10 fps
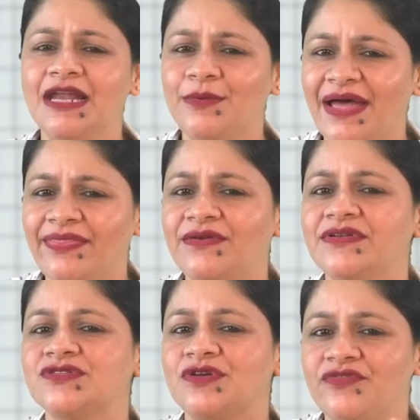Now, at the
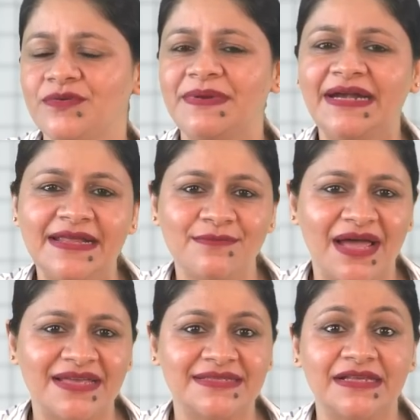risk of repeating
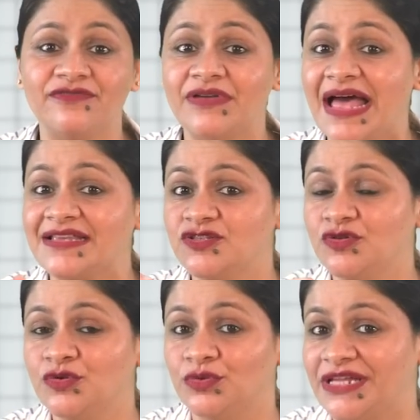myself, as you
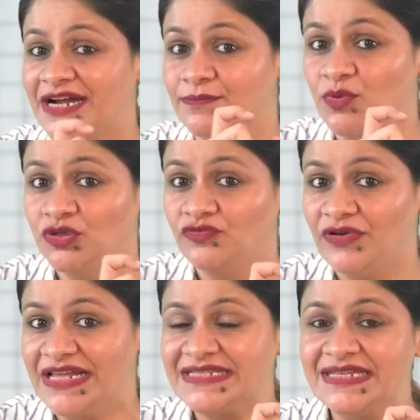know that both
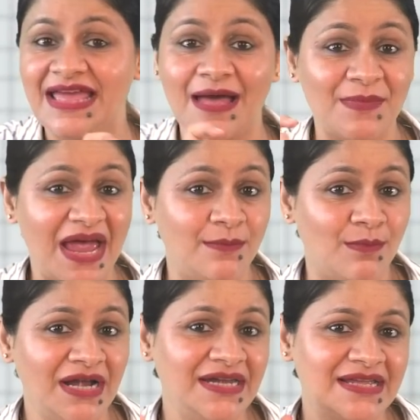Flexi Cap and
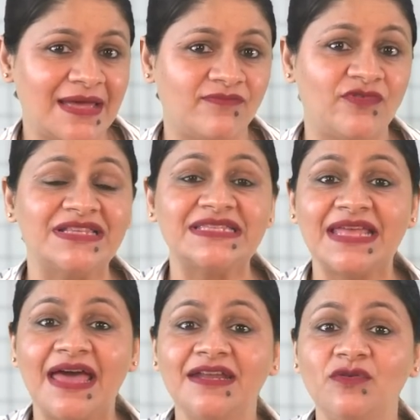Multi-Cap funds
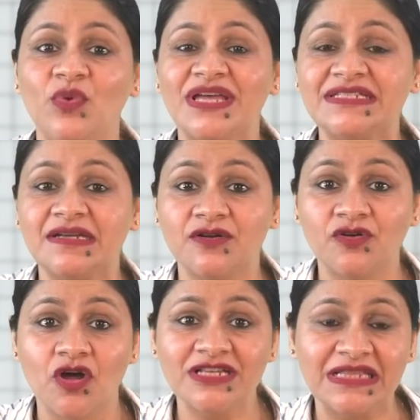can invest
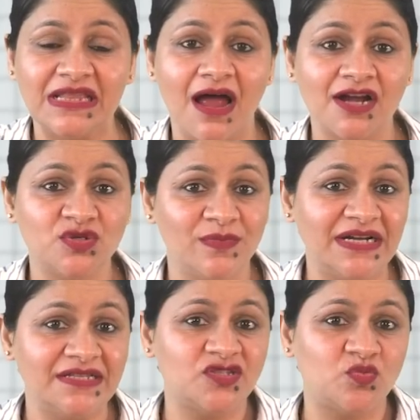across large,
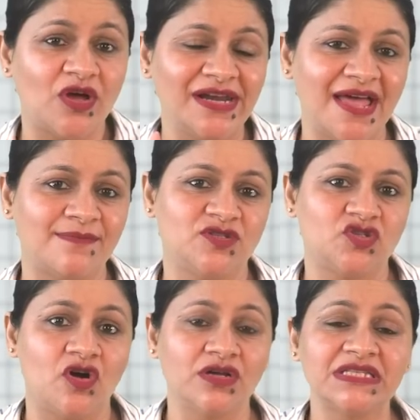mid and small cap
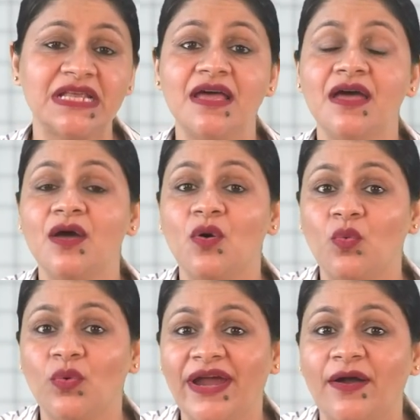stocks,
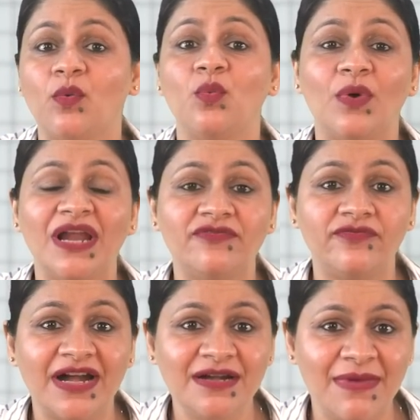where while
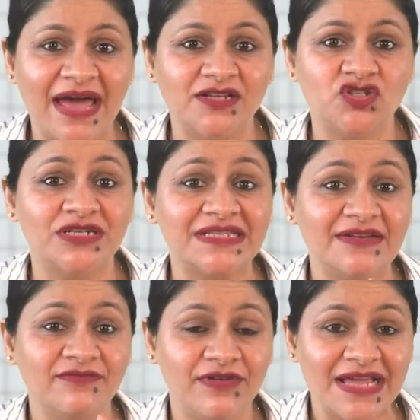fund managers
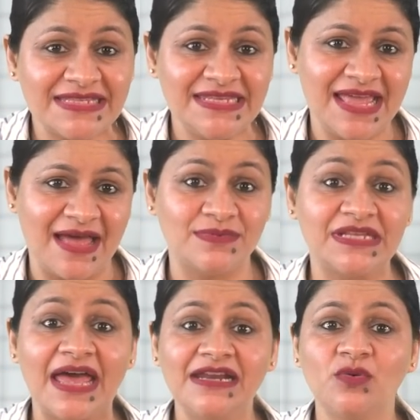in Flexi Caps
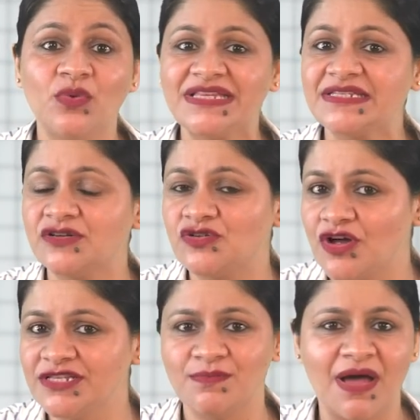can invest
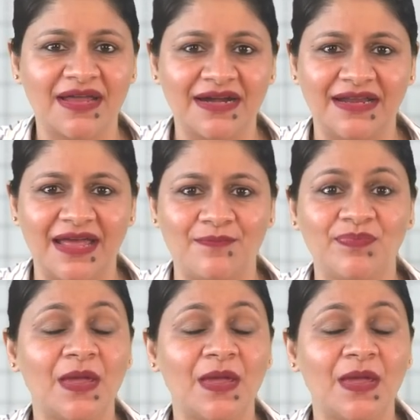across market cap,